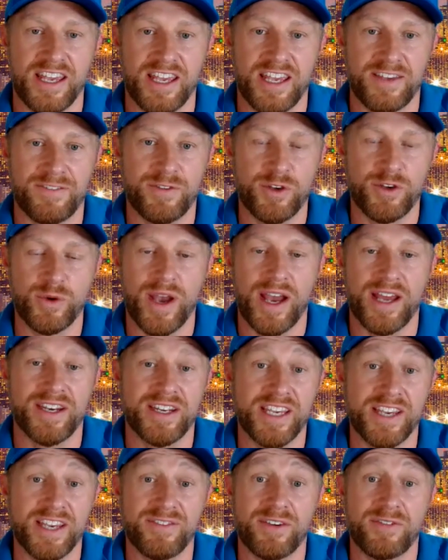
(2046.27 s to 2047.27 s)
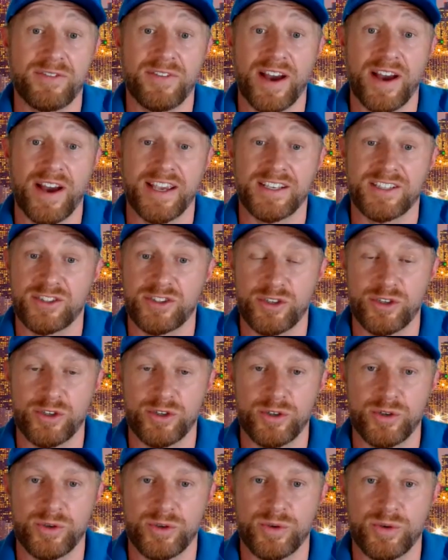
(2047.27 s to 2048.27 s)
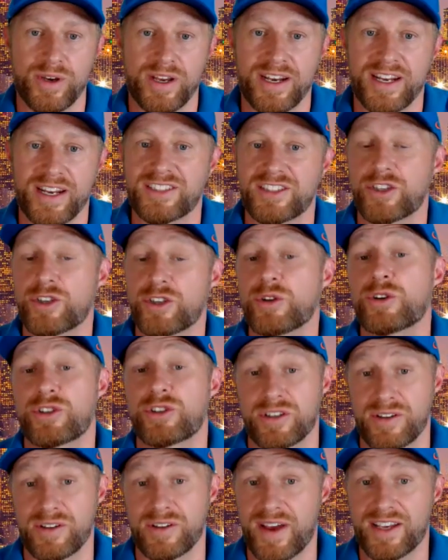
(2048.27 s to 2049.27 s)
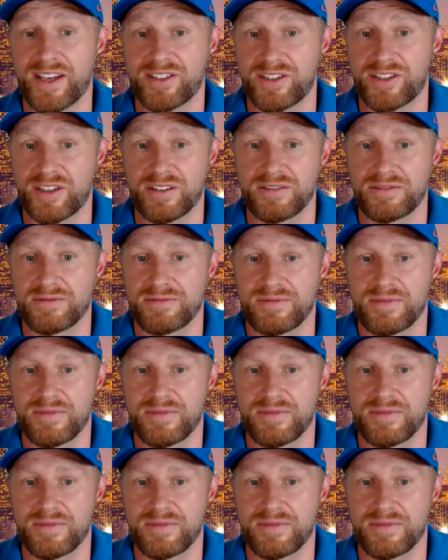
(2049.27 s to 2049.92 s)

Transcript: If you had to give advice to an institutional investor